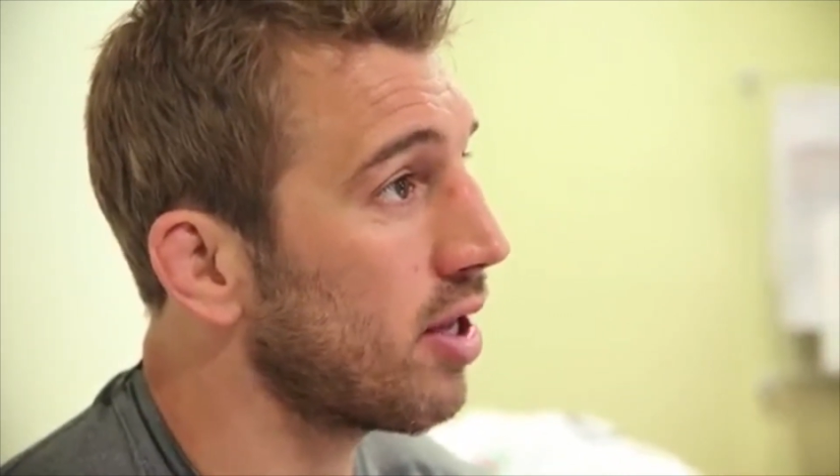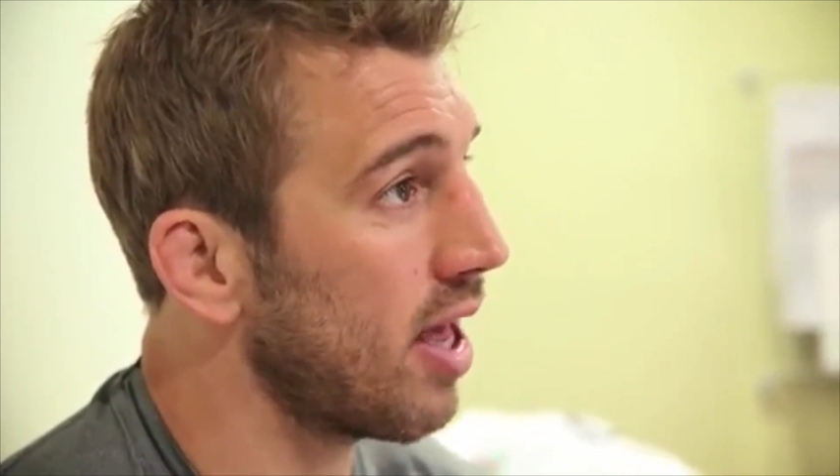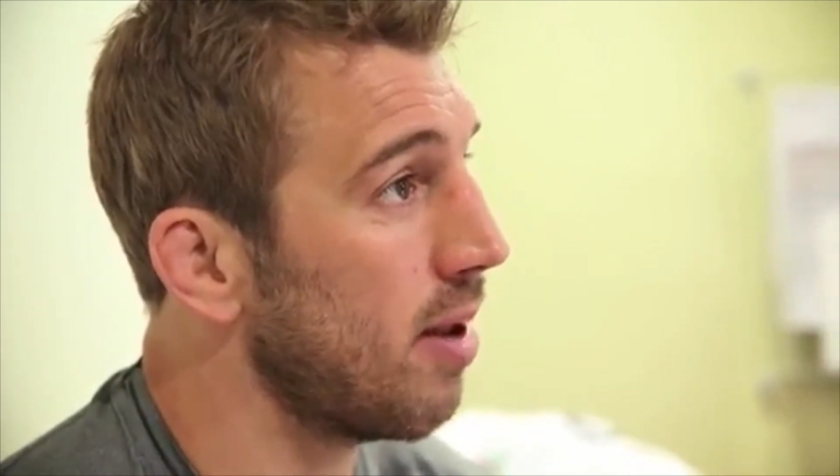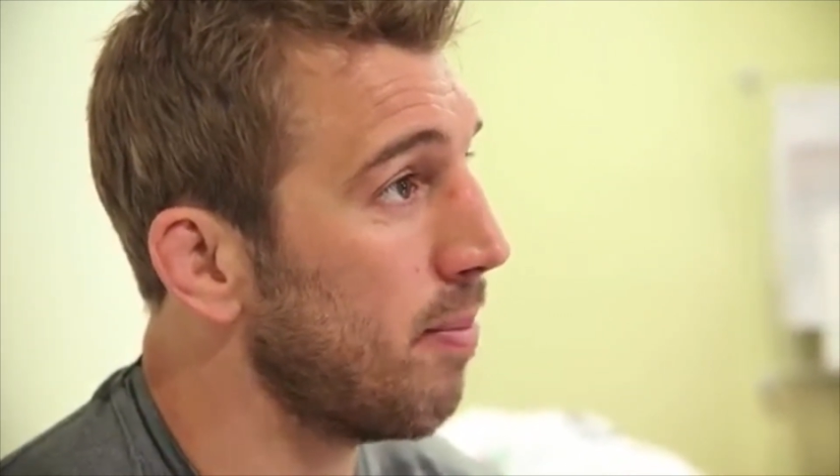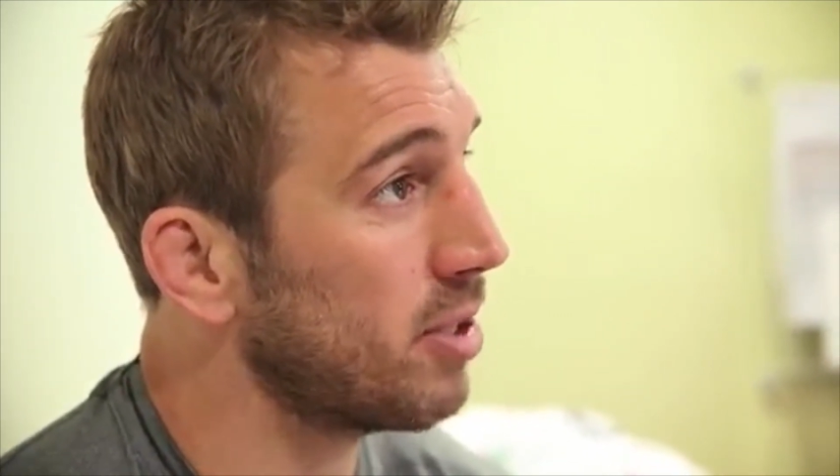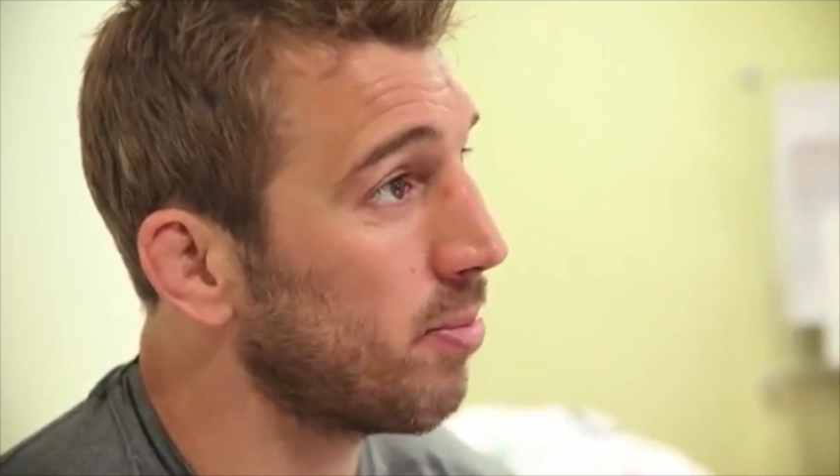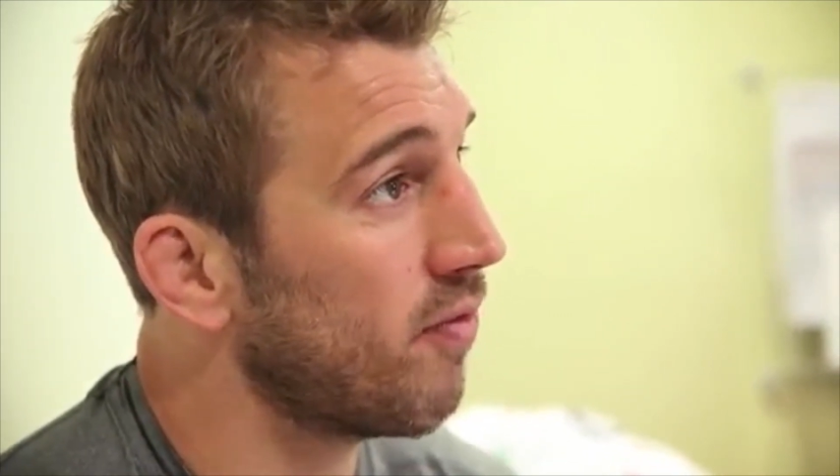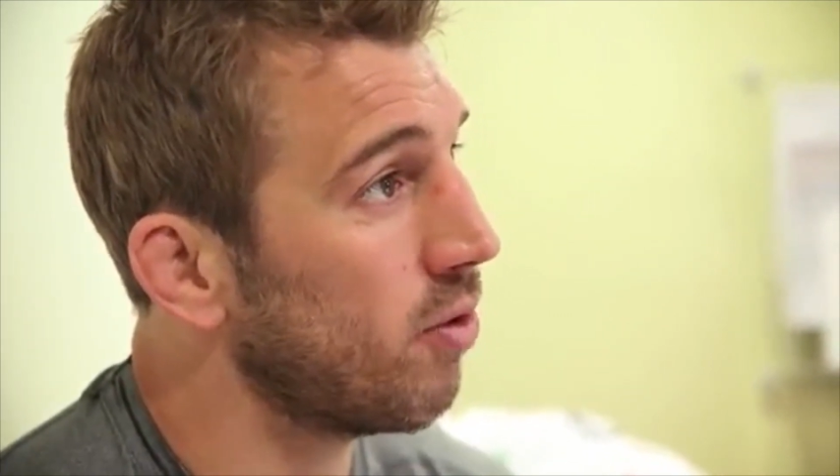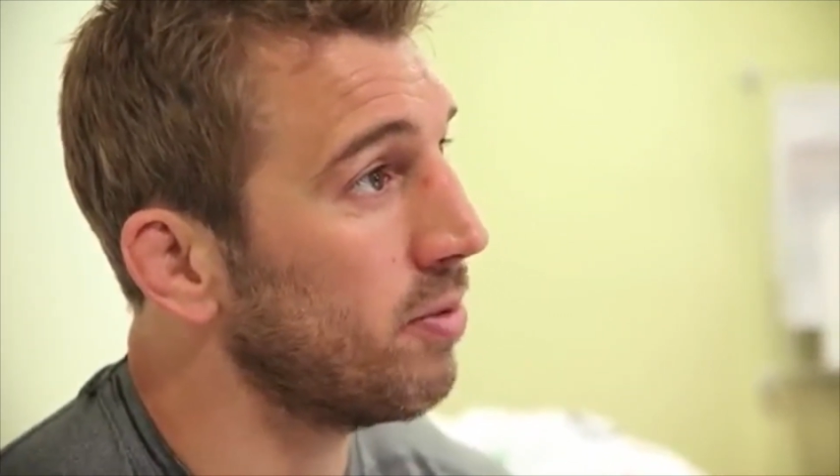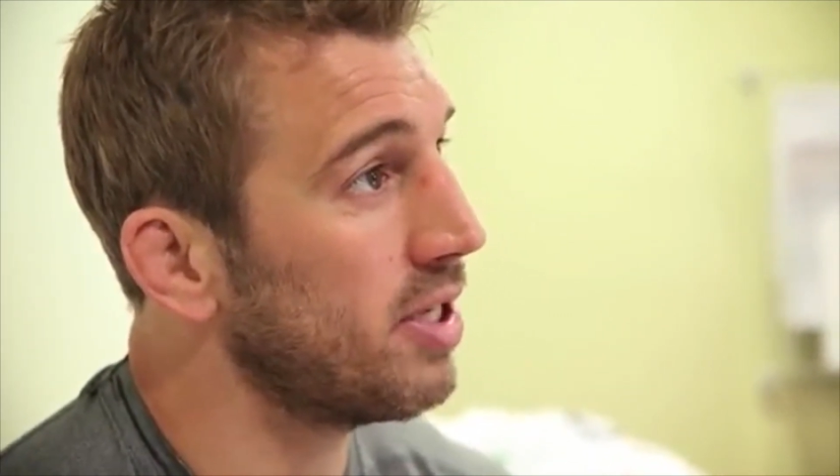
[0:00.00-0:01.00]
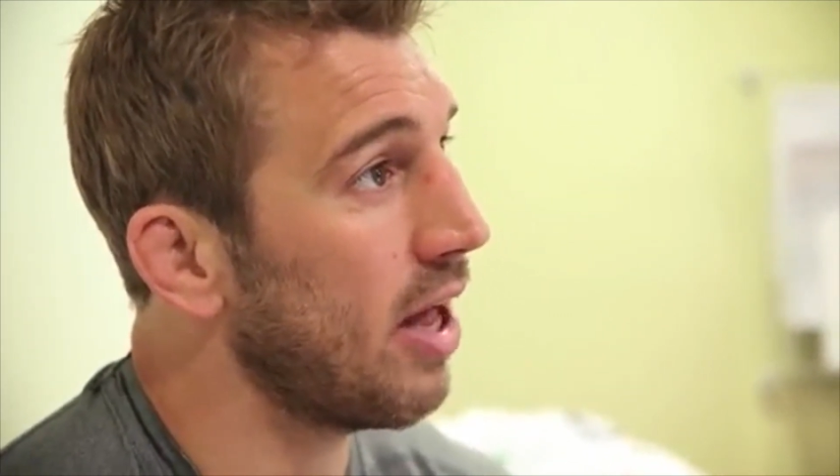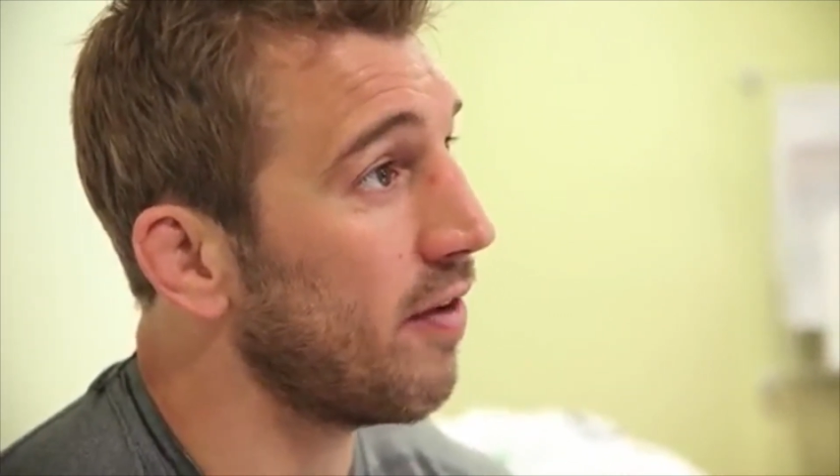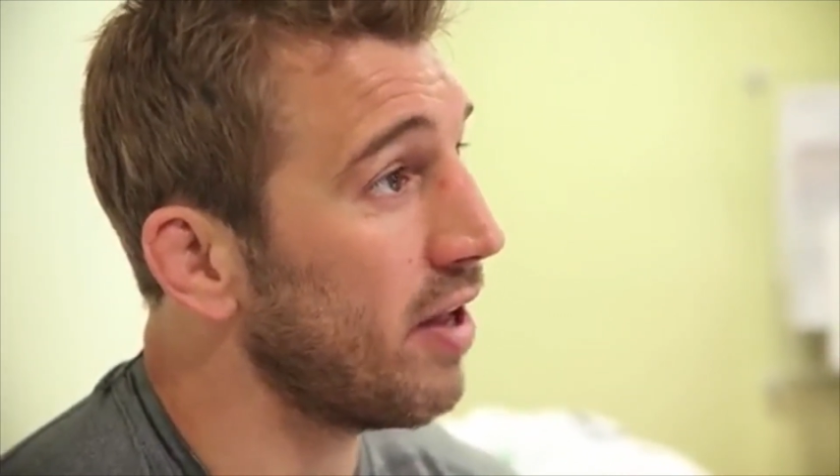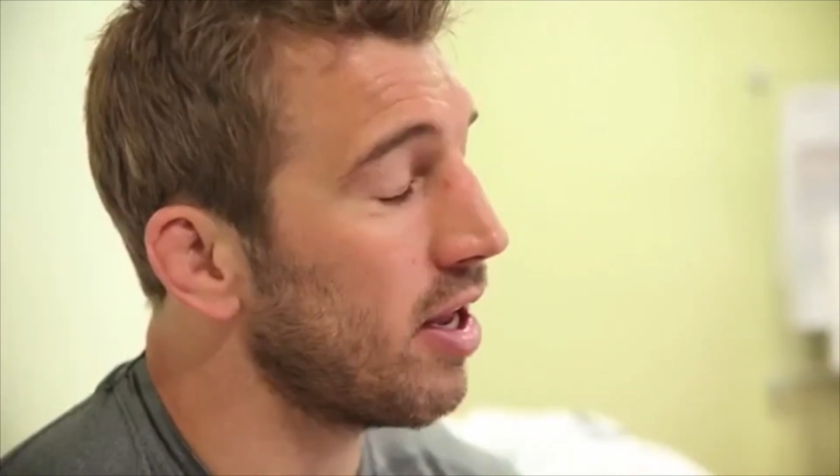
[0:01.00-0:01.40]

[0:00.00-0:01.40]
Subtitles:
to get the best performance out of